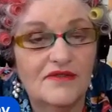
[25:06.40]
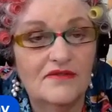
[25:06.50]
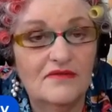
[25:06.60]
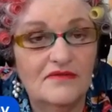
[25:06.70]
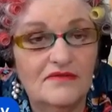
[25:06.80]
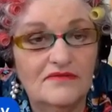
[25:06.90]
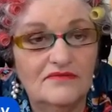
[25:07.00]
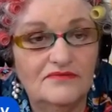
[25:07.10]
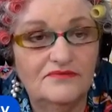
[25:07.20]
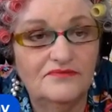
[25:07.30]
I
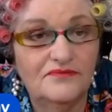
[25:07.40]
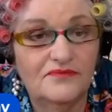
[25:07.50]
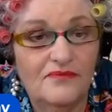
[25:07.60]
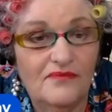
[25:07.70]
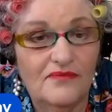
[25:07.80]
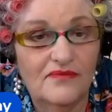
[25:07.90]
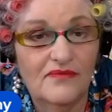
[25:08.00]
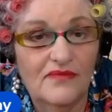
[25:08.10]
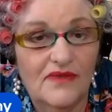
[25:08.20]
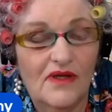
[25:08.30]
haven't visited them yet,
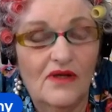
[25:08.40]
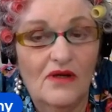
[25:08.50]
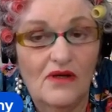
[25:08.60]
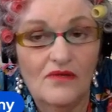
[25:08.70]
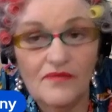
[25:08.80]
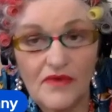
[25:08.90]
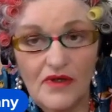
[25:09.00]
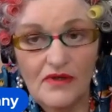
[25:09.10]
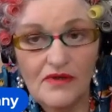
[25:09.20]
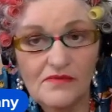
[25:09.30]
so I'm in the process
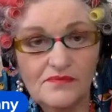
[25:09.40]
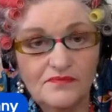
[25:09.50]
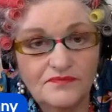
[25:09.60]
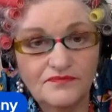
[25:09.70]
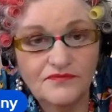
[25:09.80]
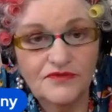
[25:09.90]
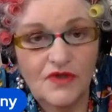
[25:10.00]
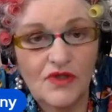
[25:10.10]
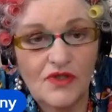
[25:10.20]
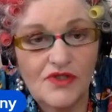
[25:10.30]
of visiting.
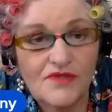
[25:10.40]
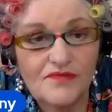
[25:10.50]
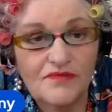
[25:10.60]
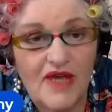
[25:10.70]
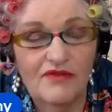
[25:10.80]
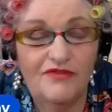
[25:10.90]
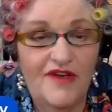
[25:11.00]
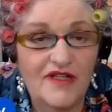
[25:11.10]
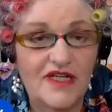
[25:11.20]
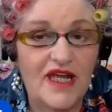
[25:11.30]
Right. Yeah, so you haven't
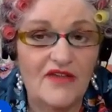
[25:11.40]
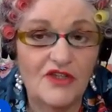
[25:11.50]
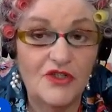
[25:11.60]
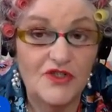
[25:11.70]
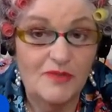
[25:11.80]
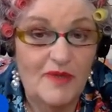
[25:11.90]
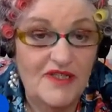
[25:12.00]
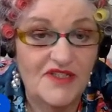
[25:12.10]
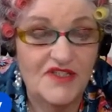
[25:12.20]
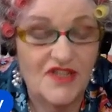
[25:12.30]
found any other new
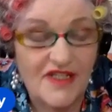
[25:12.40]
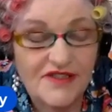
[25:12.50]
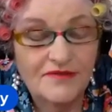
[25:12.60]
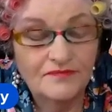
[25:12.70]
species yet?